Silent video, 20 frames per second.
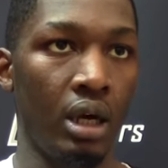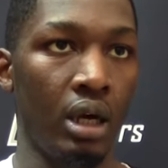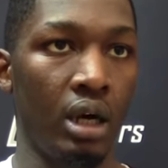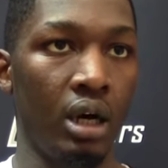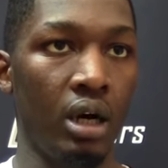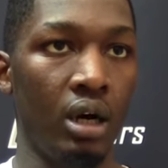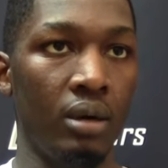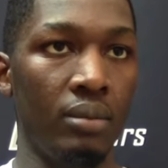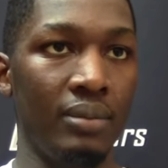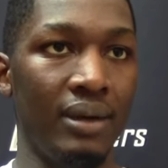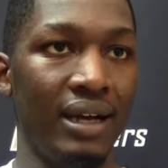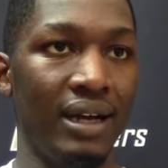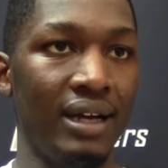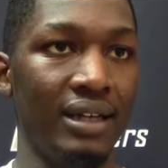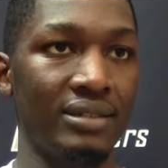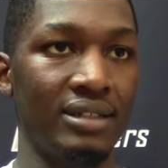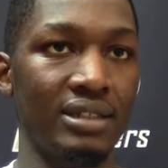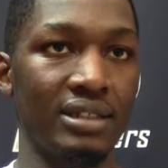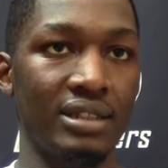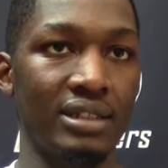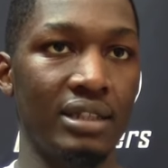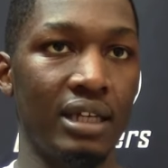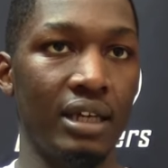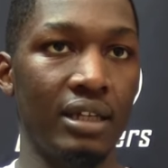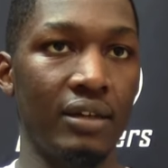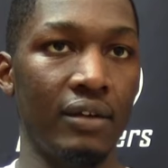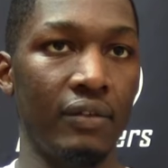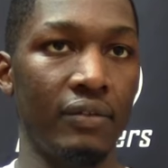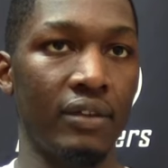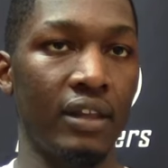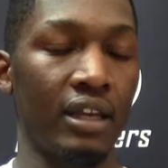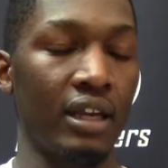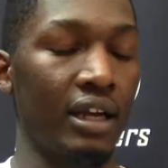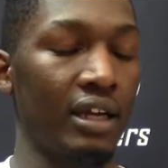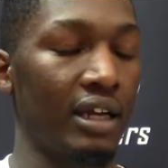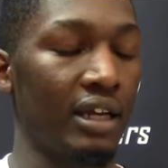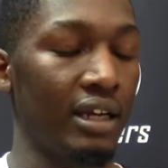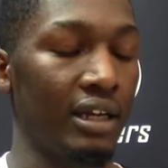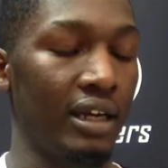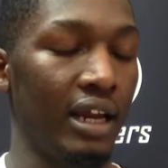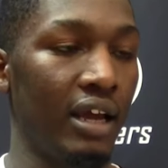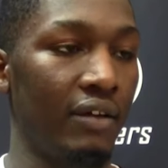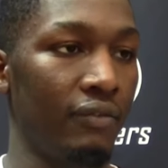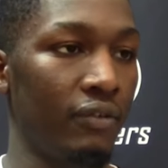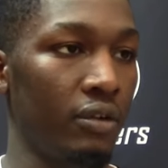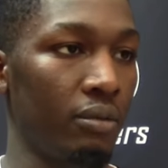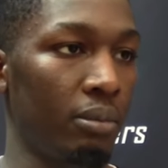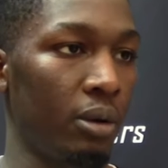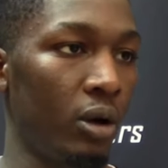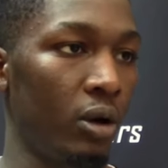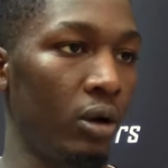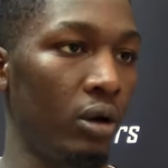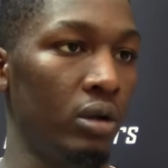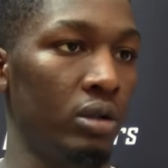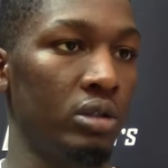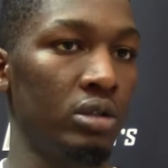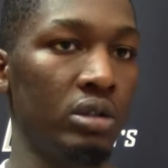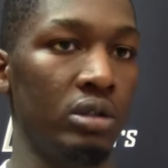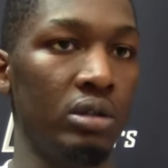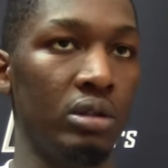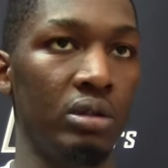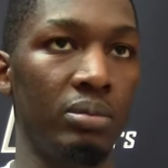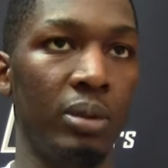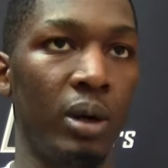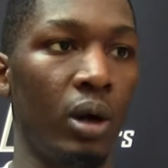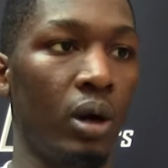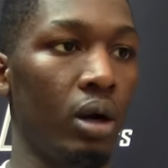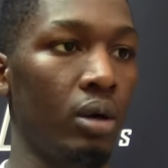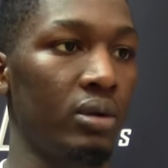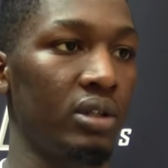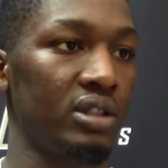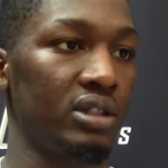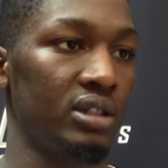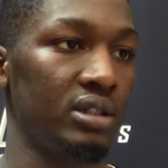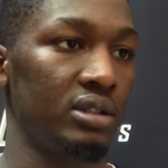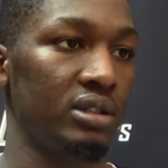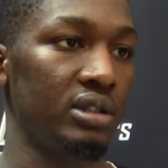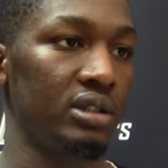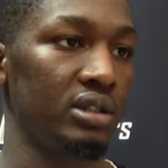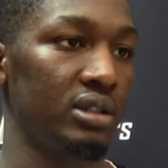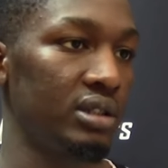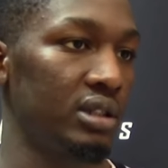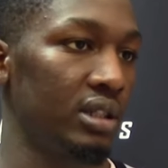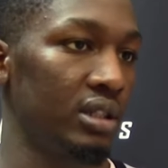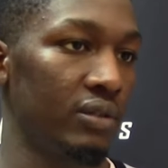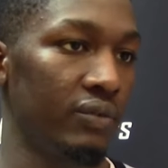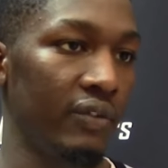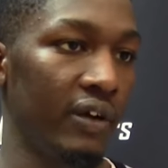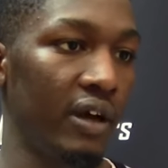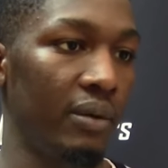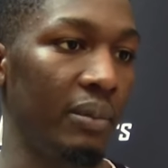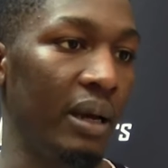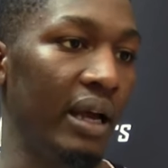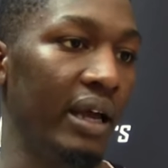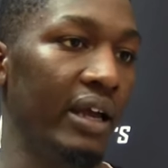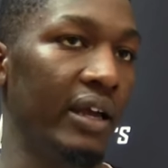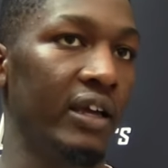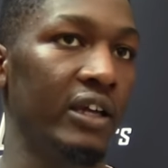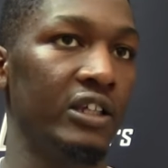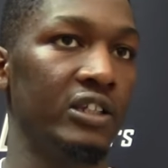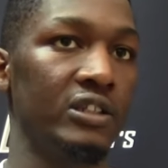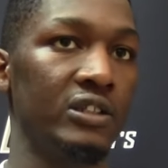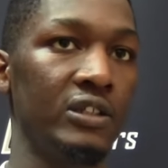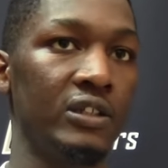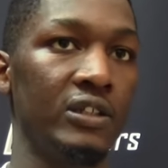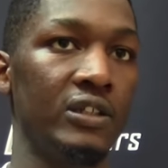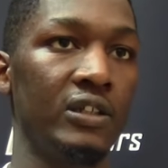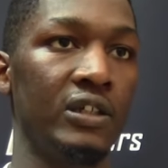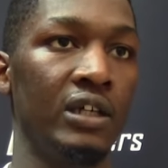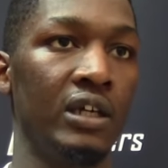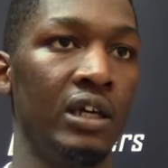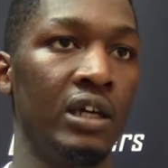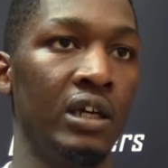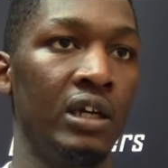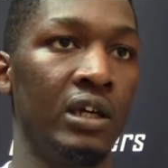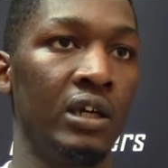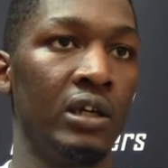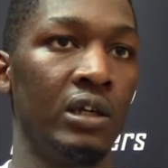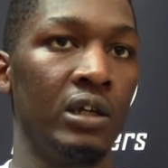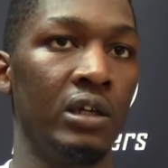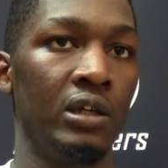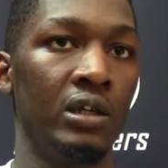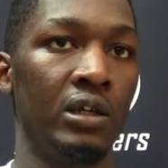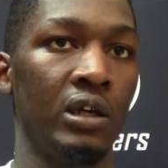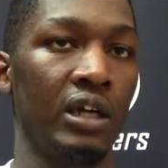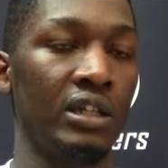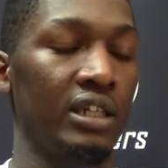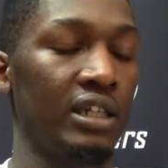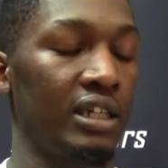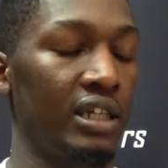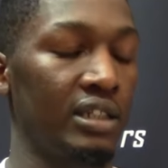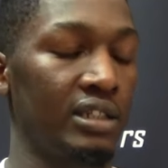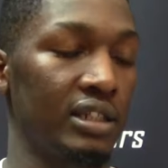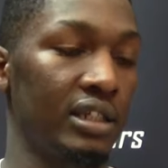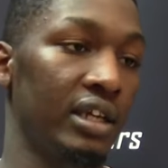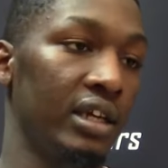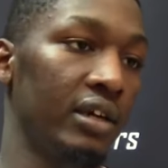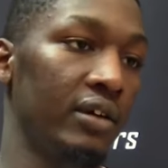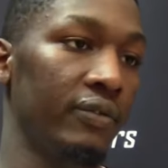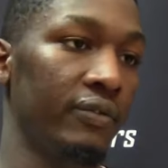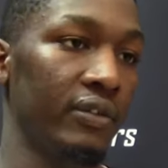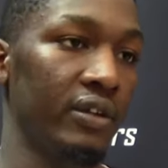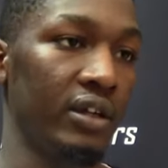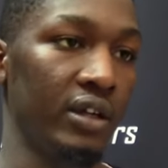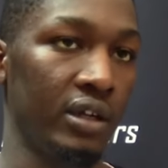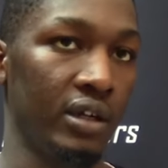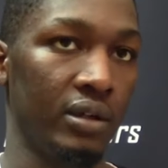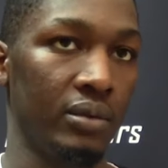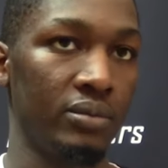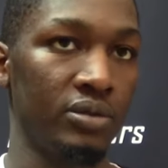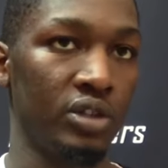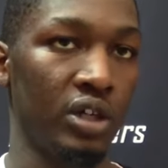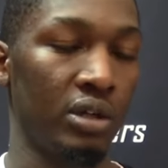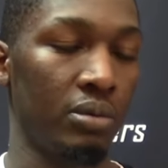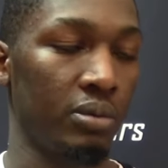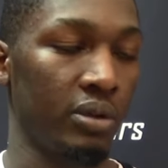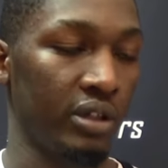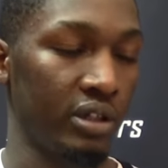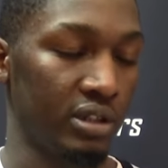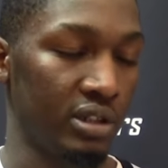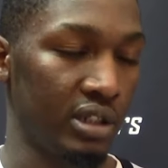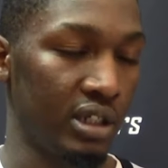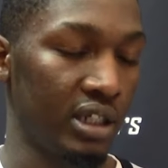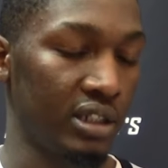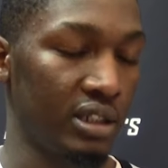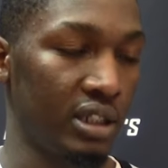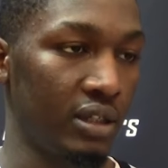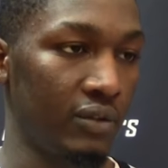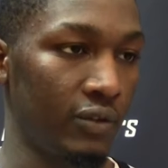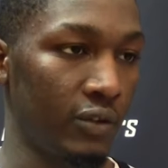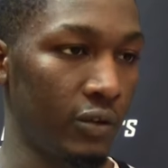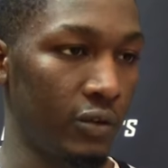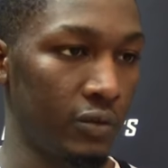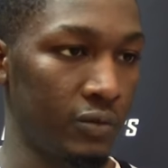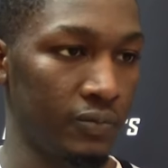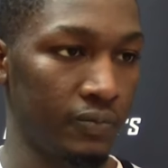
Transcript: I think I got a knack for the ball. The ball always tend to find my hands, and I think that's a gift, and I'm trying to bring it to the next level.